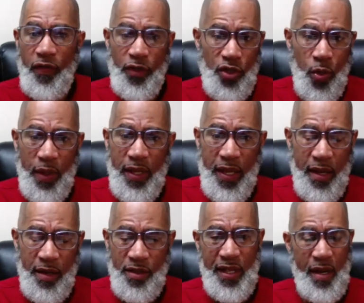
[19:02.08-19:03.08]
over 20
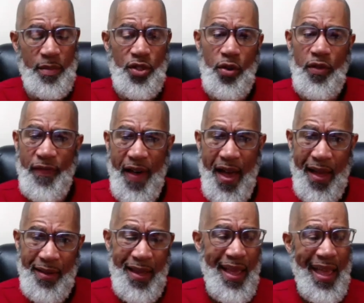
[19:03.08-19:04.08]
years, and I'm
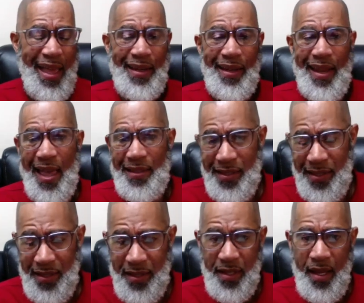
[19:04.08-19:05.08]
certified and
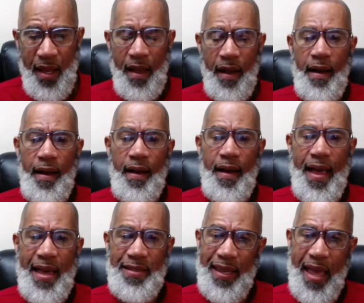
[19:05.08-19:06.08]
licensed
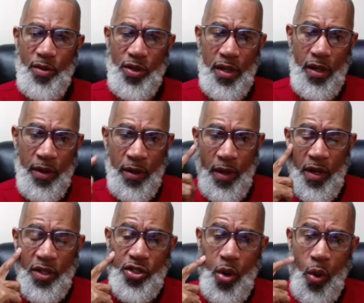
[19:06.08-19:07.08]
as a counselor.
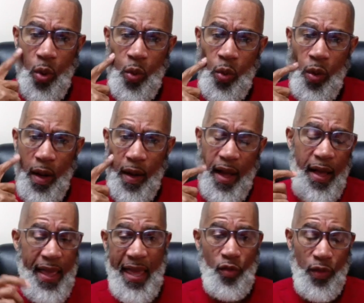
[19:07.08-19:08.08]
So,
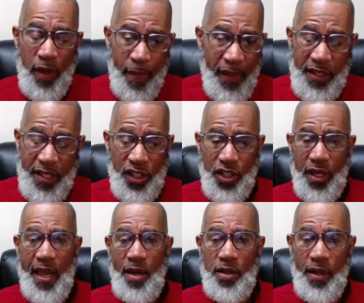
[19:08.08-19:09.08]
and a rehabilitation
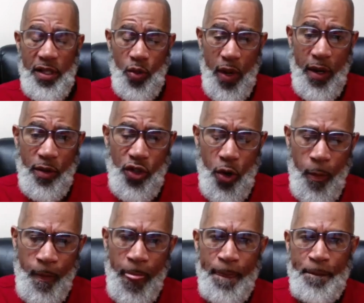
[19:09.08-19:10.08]
counselor as well.
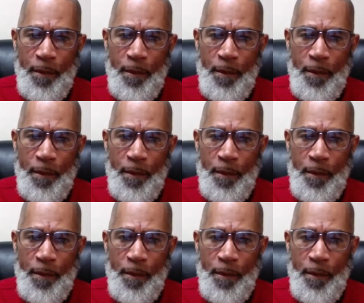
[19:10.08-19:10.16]
So,